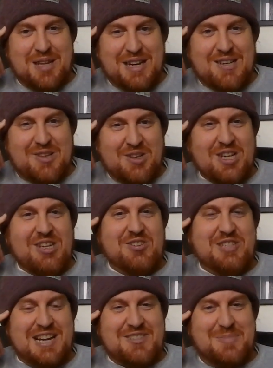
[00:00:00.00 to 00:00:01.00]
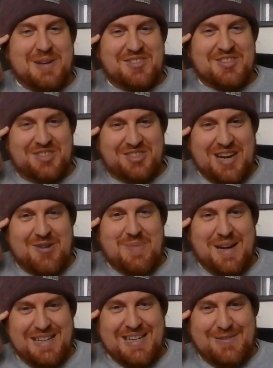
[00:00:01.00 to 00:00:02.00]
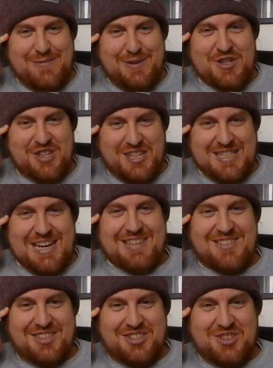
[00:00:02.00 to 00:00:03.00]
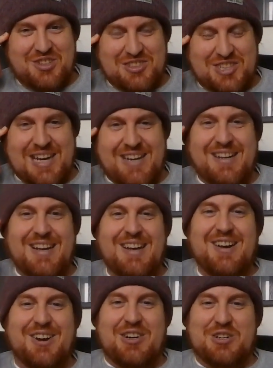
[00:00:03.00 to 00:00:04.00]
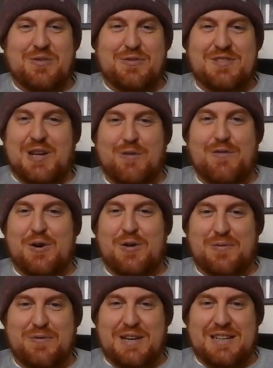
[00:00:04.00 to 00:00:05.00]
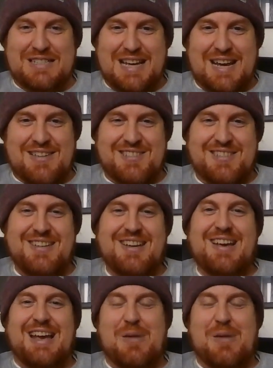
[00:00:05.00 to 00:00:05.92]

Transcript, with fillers: I'm like, look at your text messages. How many phishing attacks did you just get on your cell phone via text?